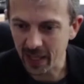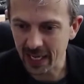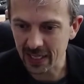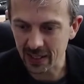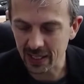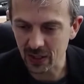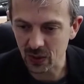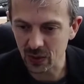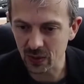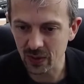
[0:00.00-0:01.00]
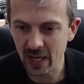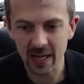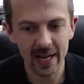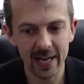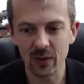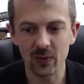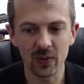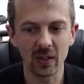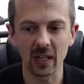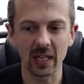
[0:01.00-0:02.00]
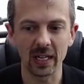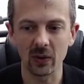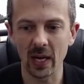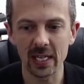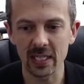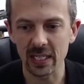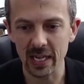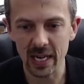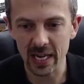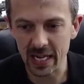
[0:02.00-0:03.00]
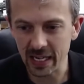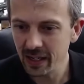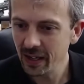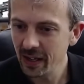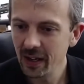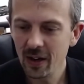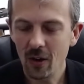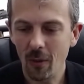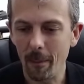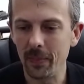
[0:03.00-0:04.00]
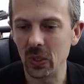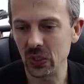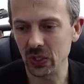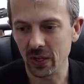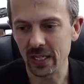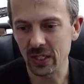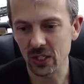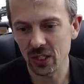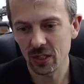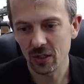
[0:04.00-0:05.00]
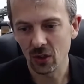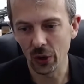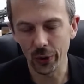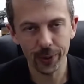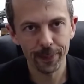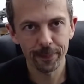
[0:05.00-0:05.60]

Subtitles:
has that sort of AK Alpha, Galil ACE, modernized look.